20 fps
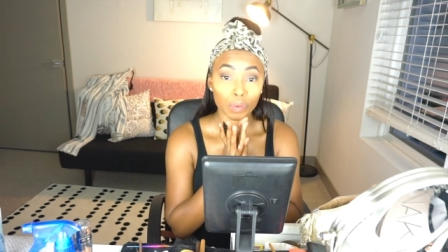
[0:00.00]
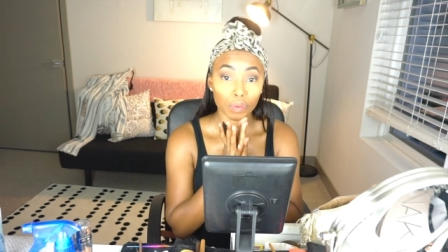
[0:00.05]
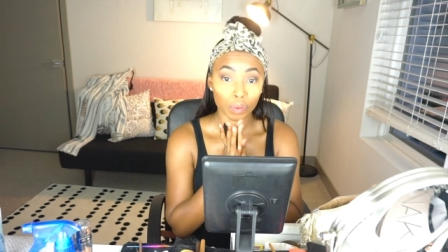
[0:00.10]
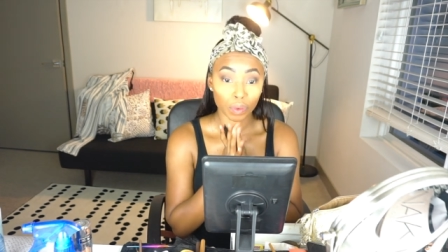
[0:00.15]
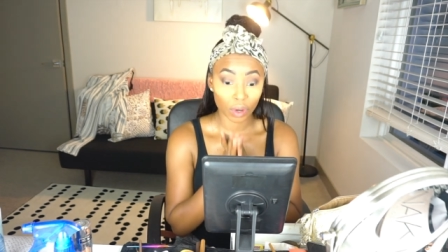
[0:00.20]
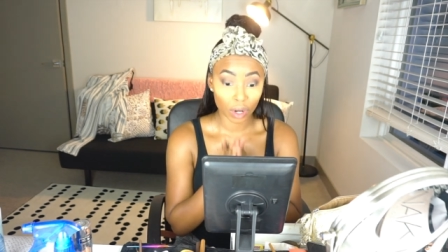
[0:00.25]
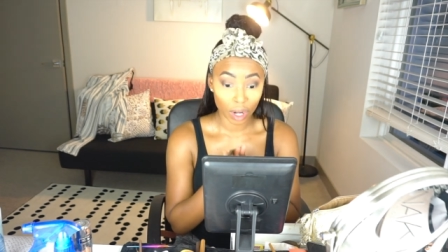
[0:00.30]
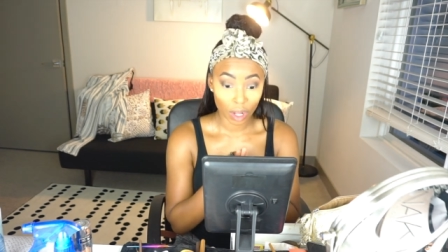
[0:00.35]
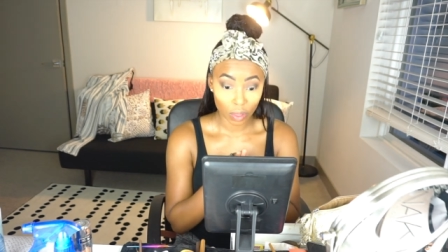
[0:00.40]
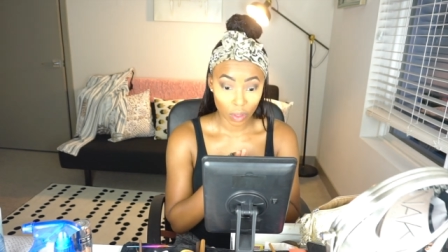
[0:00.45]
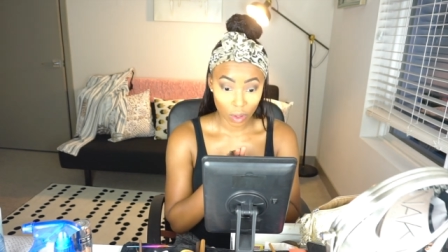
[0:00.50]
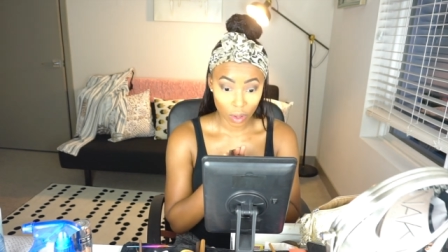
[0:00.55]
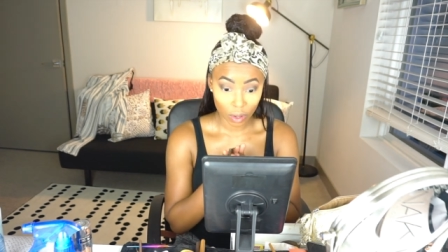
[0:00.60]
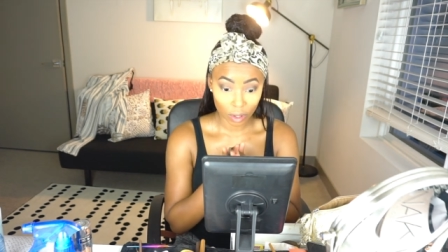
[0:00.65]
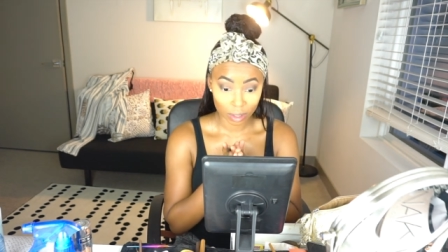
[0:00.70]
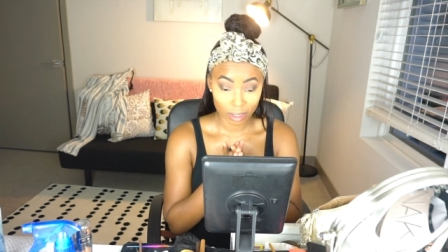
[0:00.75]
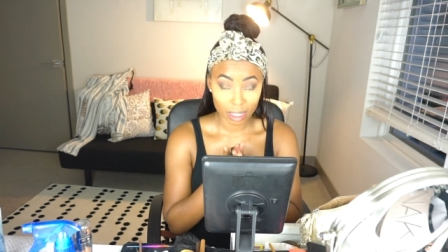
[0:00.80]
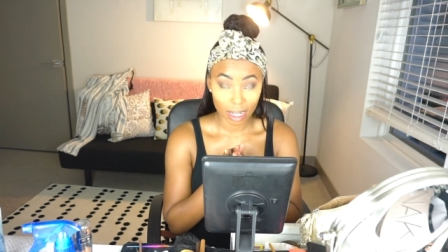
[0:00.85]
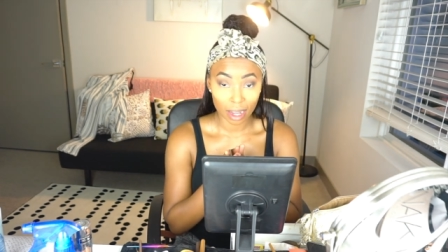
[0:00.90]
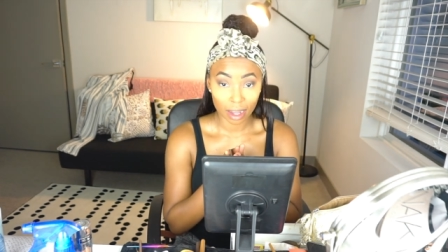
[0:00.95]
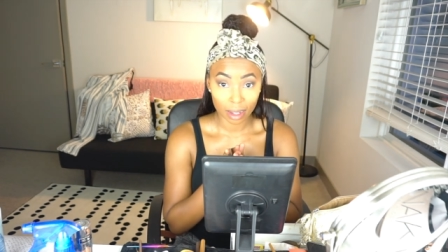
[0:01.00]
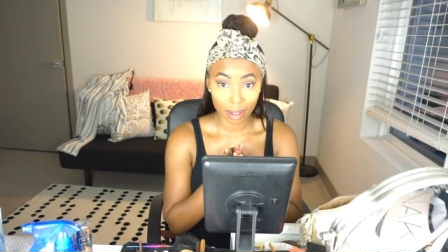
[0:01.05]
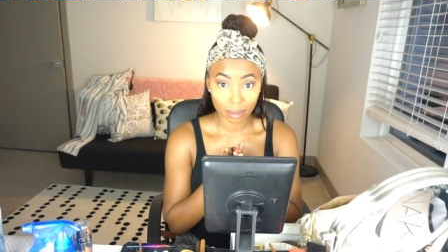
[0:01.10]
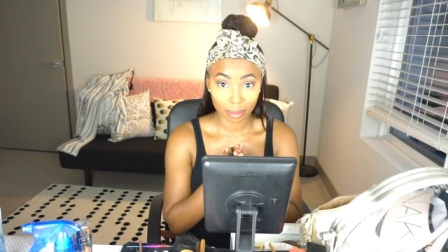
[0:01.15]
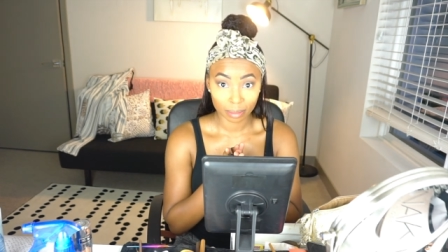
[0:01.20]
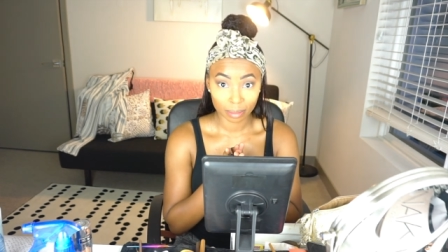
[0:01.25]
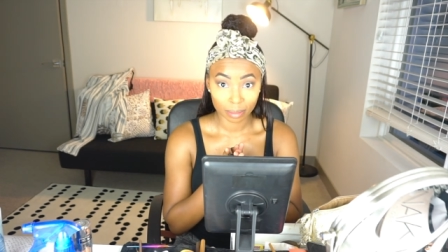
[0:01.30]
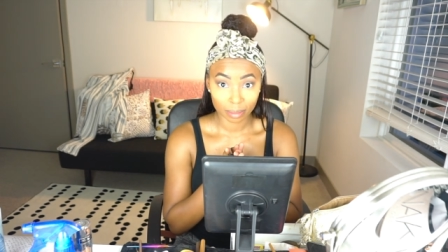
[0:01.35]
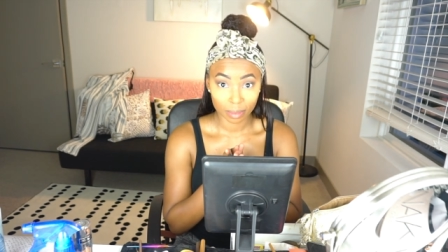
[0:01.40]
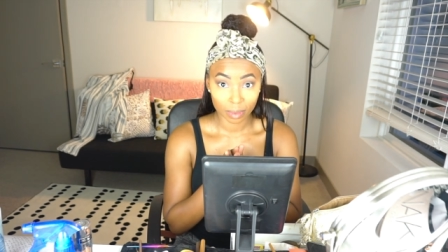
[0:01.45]
for a long
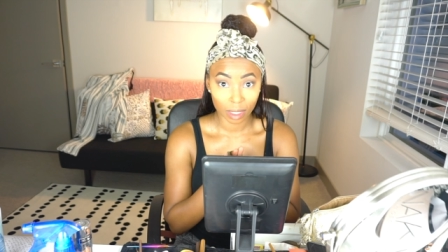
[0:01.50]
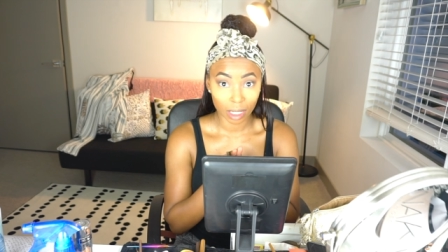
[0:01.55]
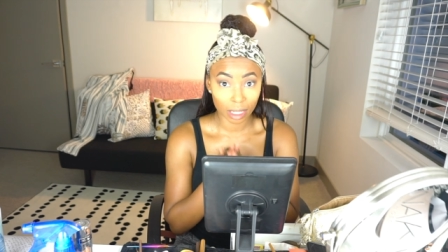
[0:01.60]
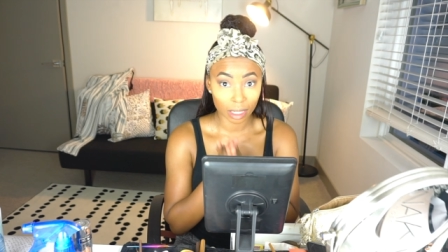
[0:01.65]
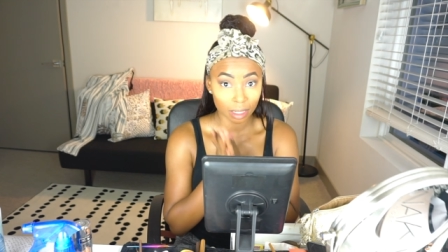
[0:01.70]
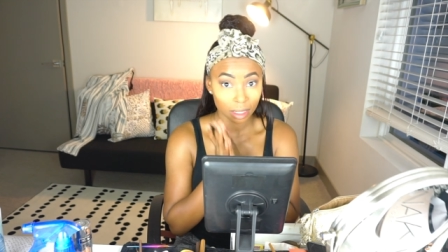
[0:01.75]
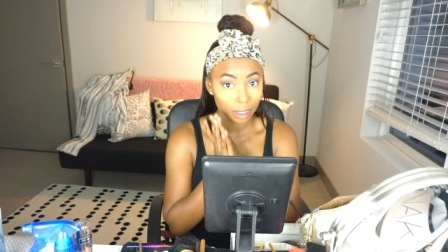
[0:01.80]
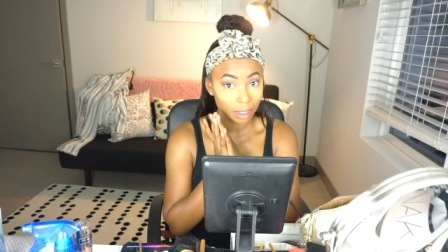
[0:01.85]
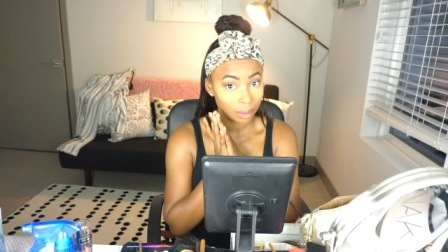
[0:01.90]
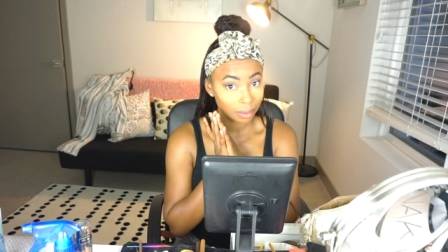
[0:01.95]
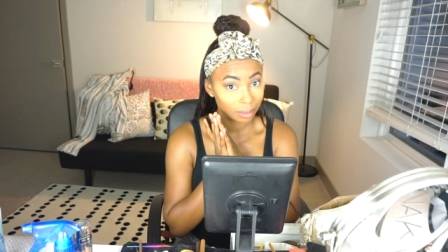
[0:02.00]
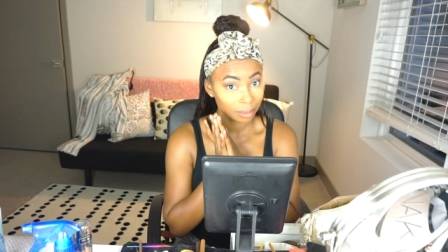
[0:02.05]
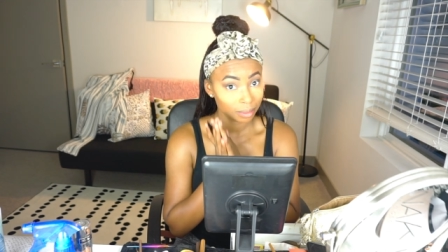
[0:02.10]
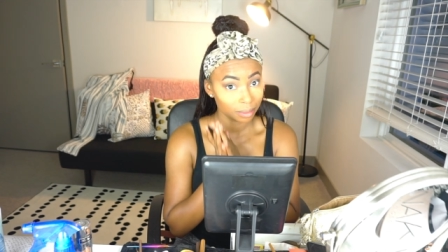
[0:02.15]
time. Like,